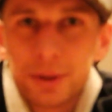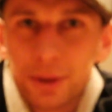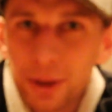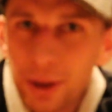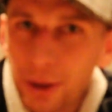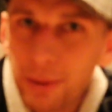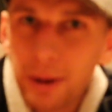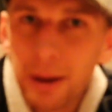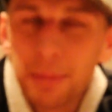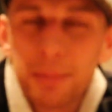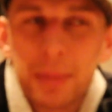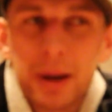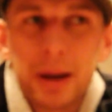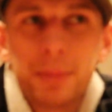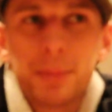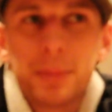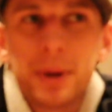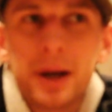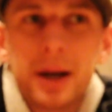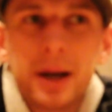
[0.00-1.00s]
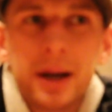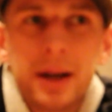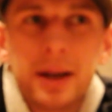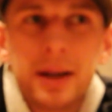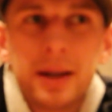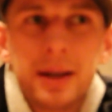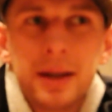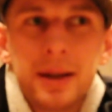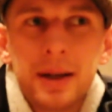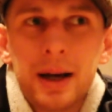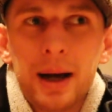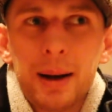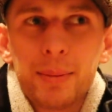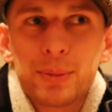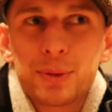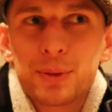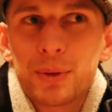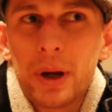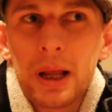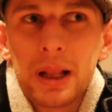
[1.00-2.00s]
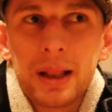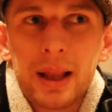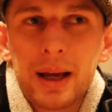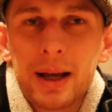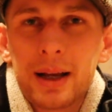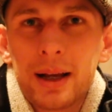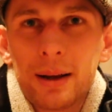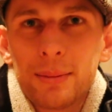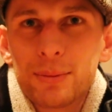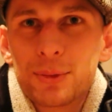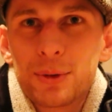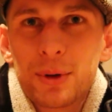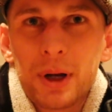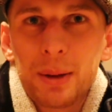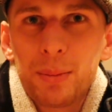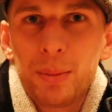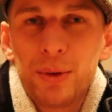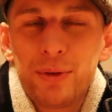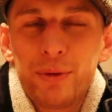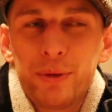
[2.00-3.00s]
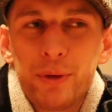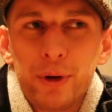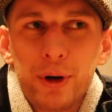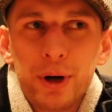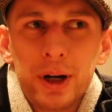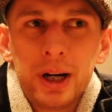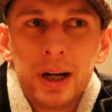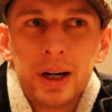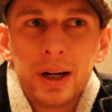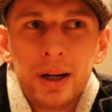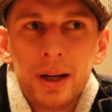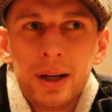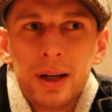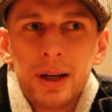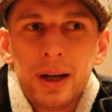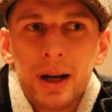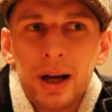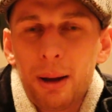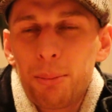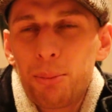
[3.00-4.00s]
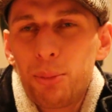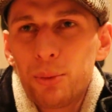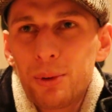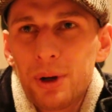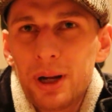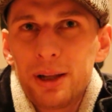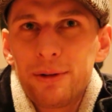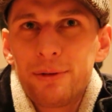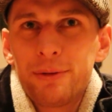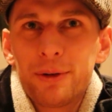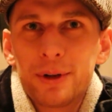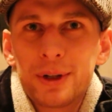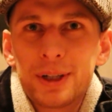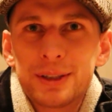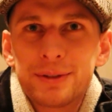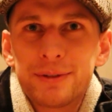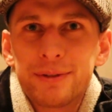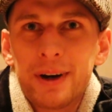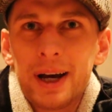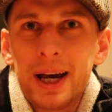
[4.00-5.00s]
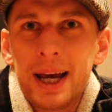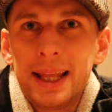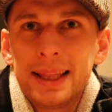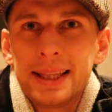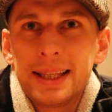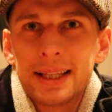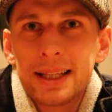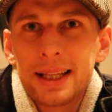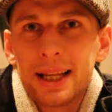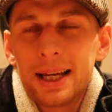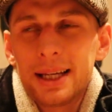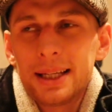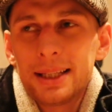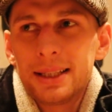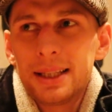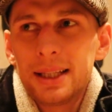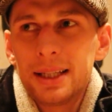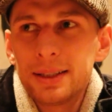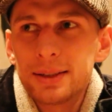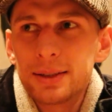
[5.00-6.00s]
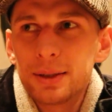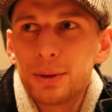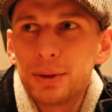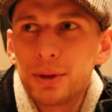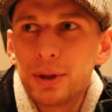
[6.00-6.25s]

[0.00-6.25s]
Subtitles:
You know, I'm trained like I'm trained before. I'll be ready for this fight, and I think so.